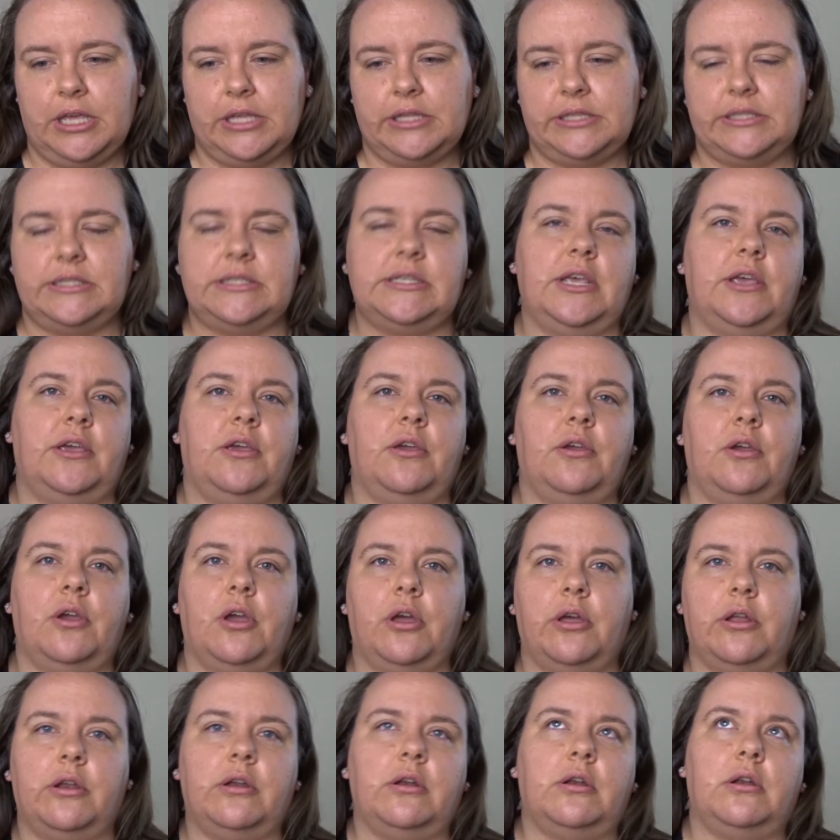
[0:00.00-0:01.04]
So
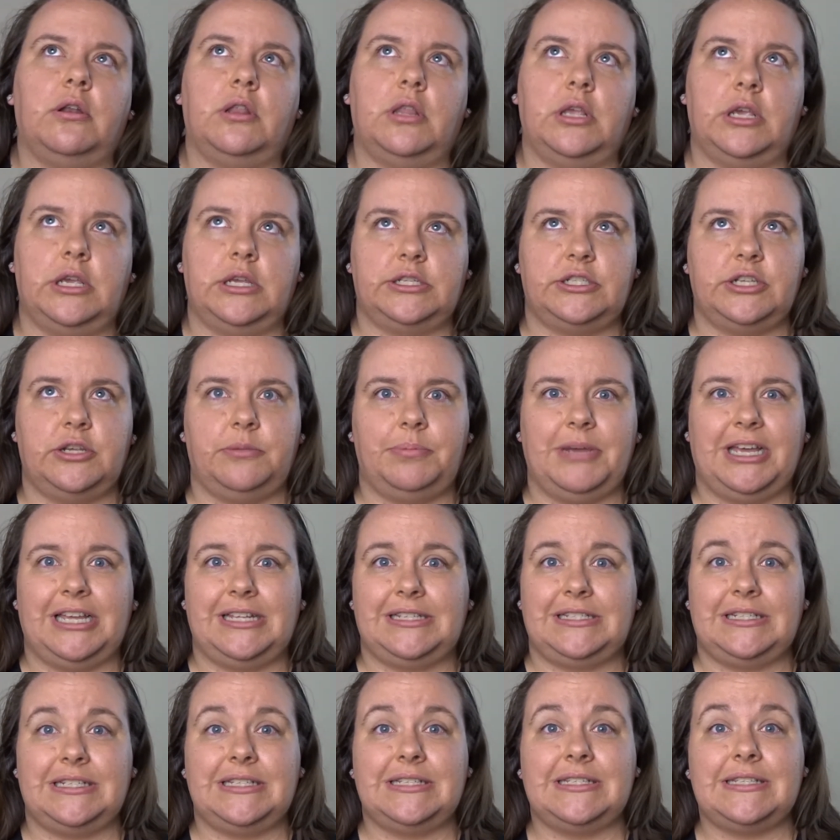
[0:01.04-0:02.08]
on the 2
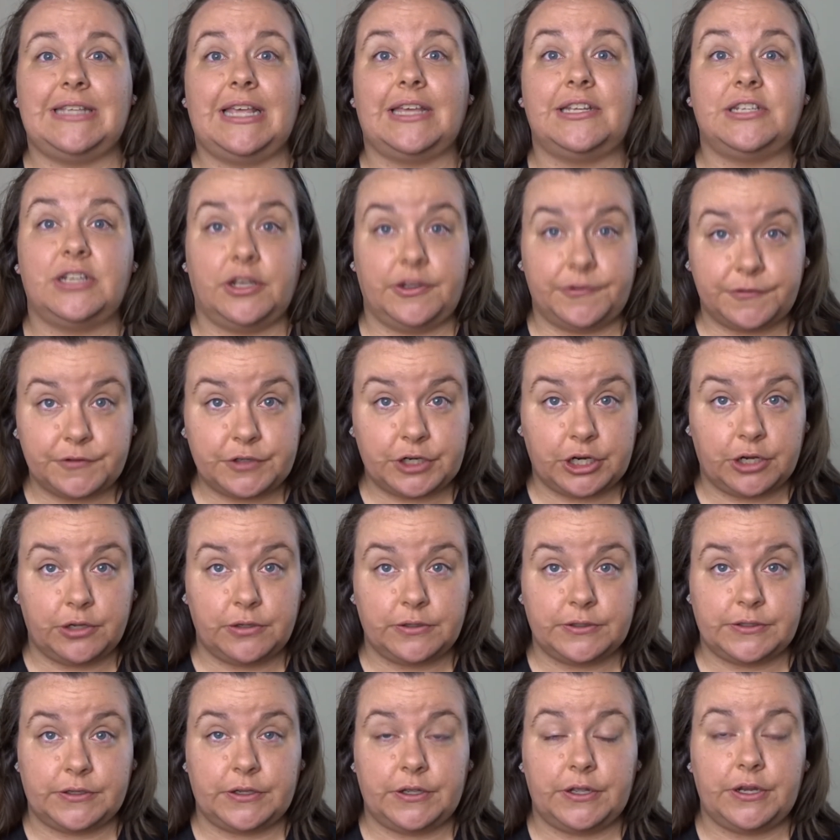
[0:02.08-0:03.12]
patterns that I've
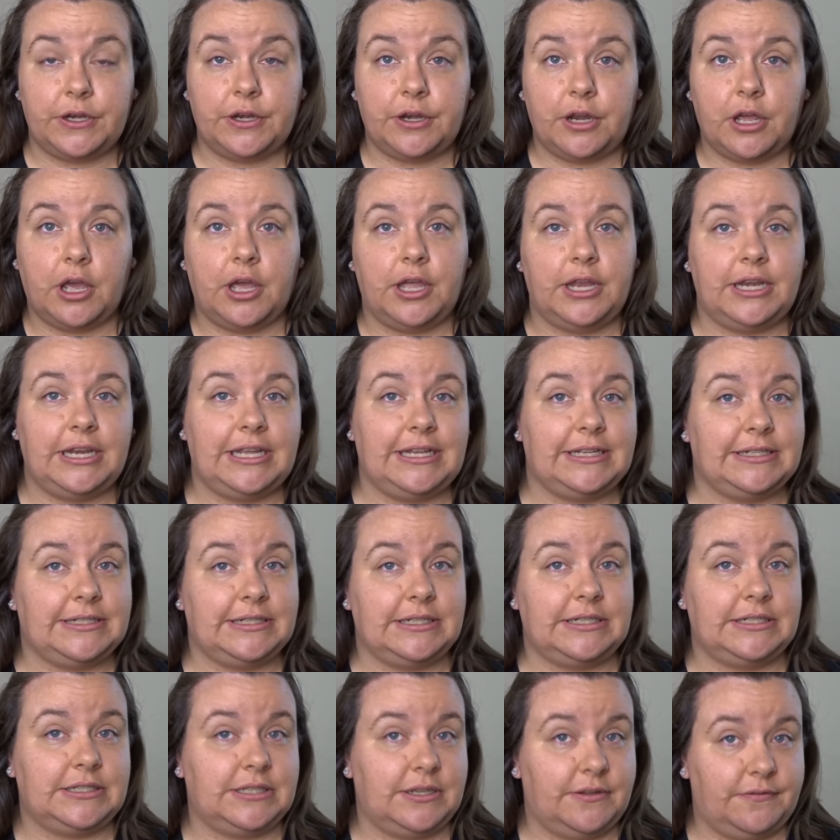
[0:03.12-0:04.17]
chosen, I
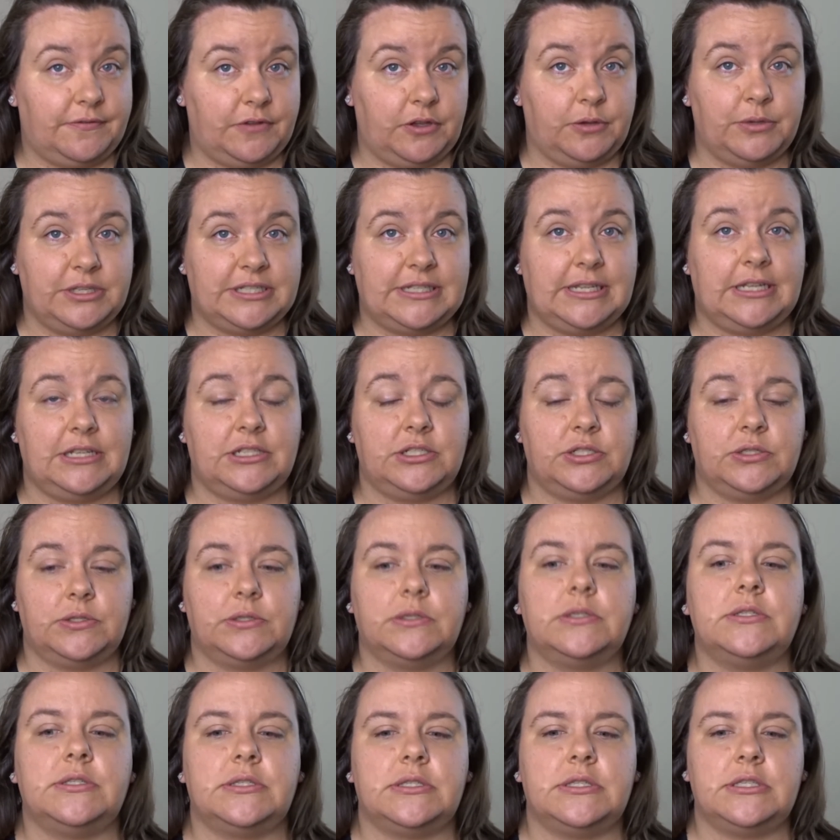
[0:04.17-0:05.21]
needed a few
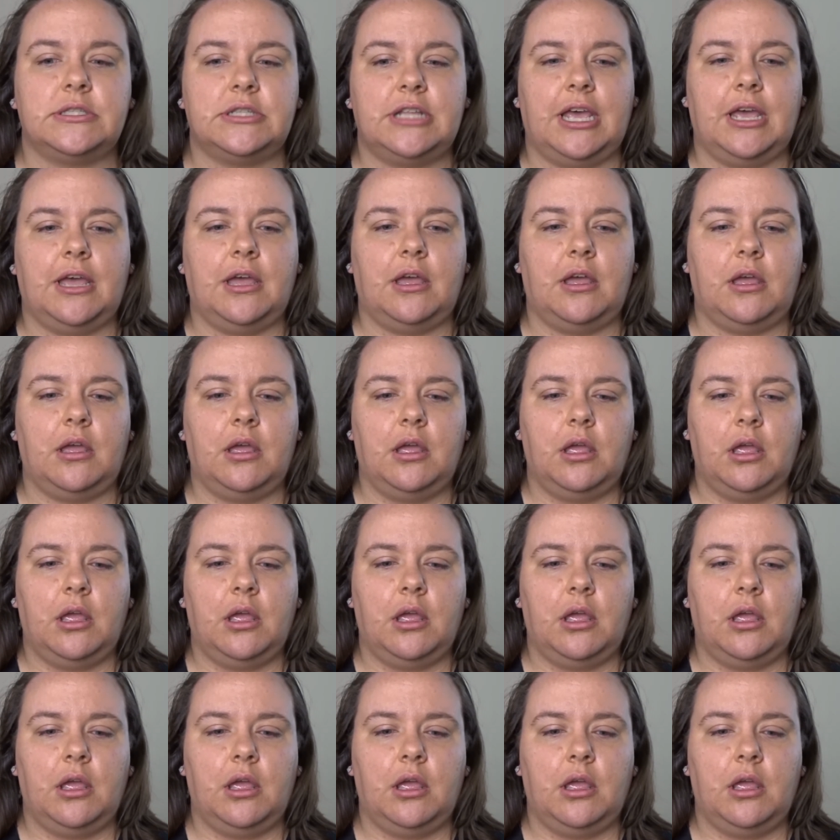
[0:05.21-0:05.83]
essentials that